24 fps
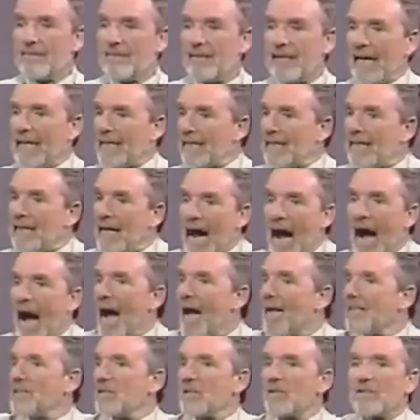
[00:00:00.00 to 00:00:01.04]
Ken
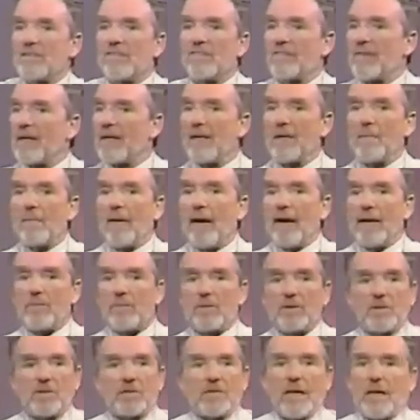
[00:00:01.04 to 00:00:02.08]
Keyes, who's a friend of mine,
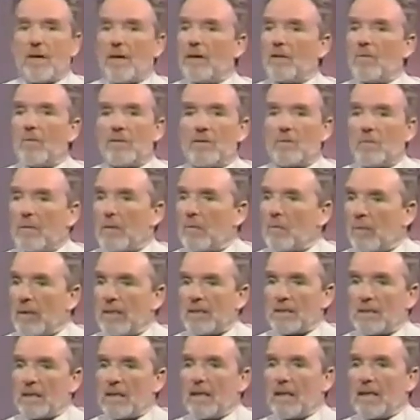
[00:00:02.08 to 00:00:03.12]
was sharing with me
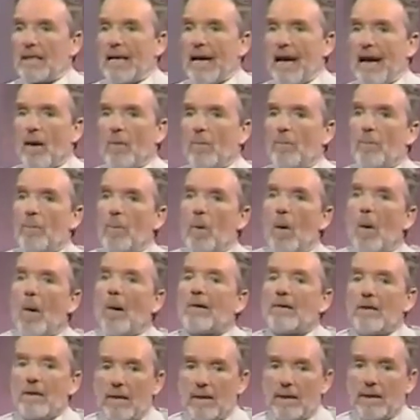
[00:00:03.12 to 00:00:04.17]
recently how
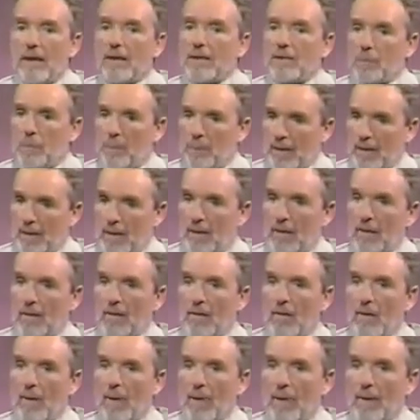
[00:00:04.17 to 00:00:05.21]
important it has been
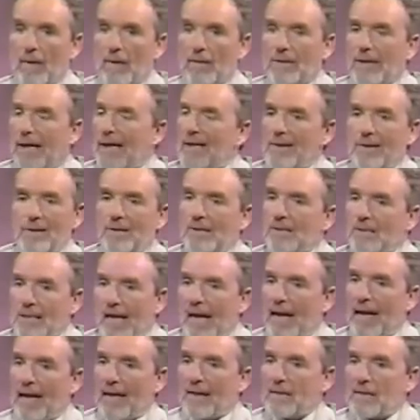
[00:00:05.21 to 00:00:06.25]
to
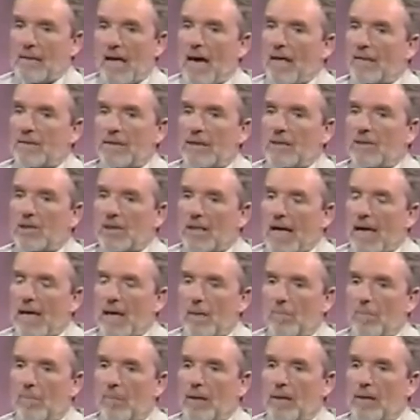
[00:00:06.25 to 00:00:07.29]
understand toxic
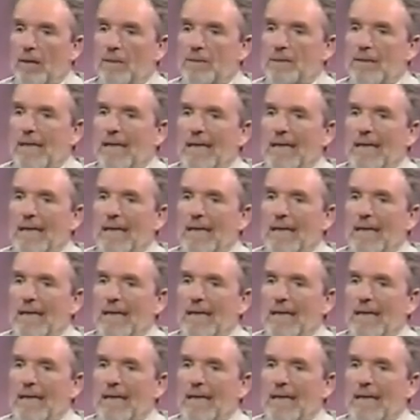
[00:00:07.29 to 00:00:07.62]
shame, because